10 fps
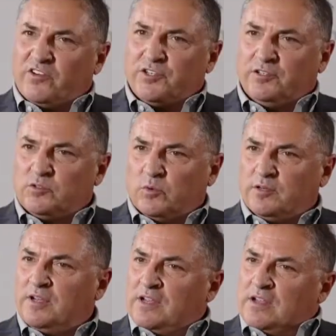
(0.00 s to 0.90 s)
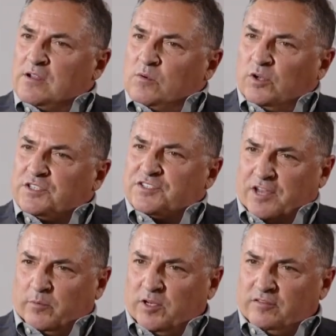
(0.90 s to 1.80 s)
vision is one
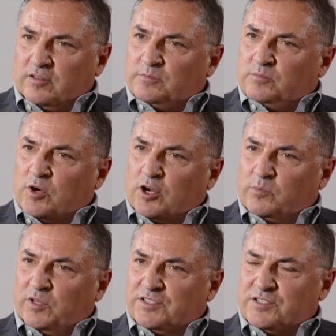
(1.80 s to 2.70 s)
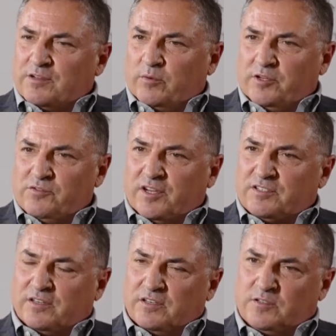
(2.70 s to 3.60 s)
segment of our marketplaces that we
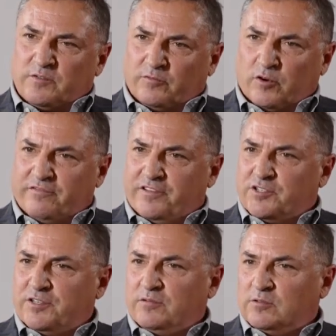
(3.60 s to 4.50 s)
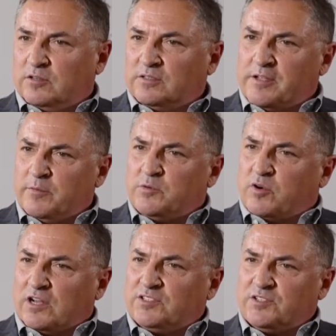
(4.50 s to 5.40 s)
address that is for vision or image
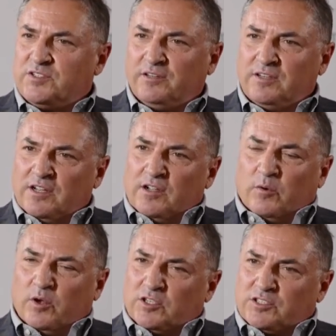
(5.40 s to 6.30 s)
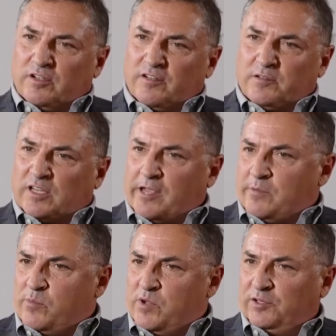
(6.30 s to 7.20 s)
processing. We also have the
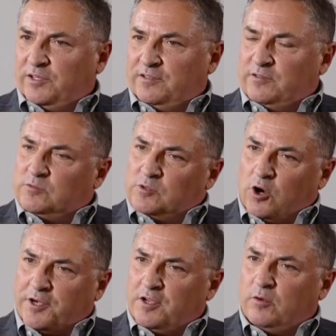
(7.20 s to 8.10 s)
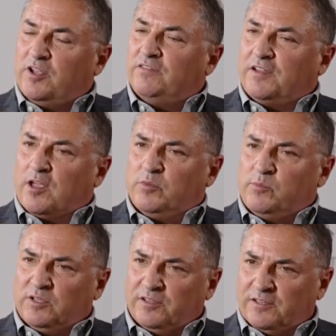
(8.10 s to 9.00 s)
capability to do audio, and we have the
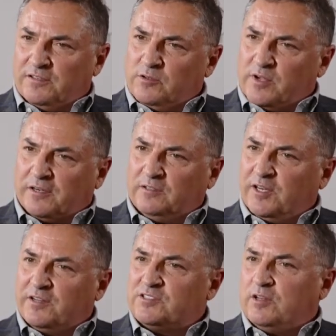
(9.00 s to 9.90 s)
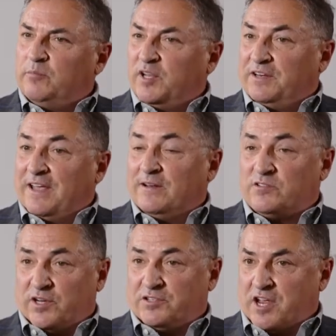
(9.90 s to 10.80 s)
capability to do analytics on big data
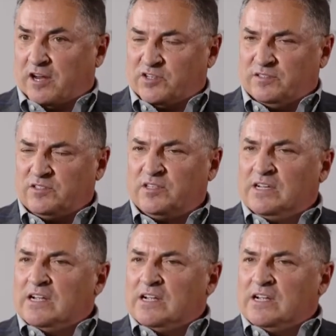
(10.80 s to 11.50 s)
transactions.